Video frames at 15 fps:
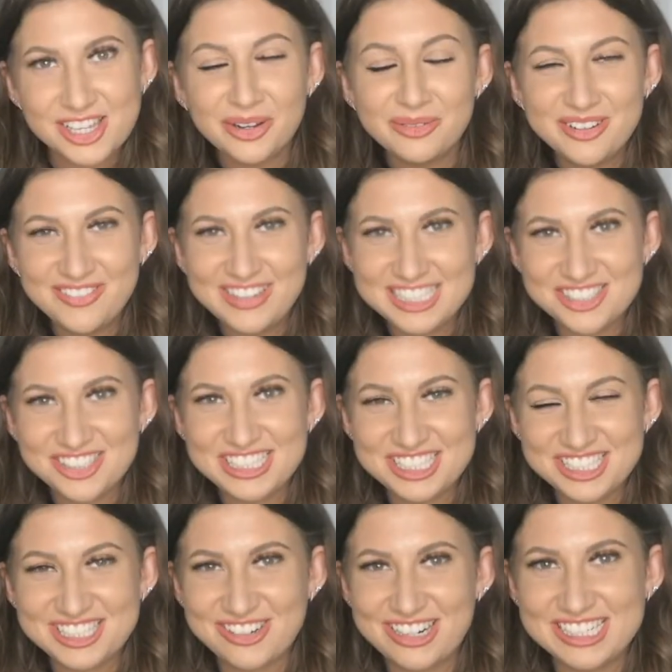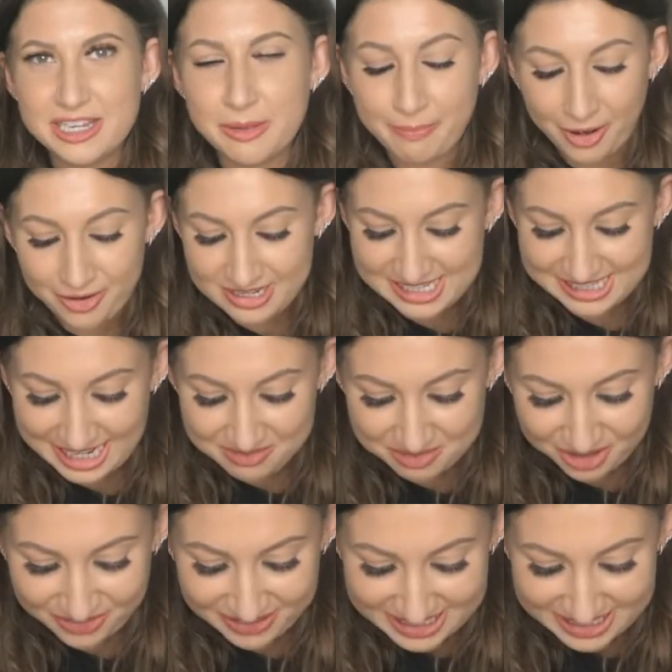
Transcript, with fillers: so we've literally just scratched the bonus games off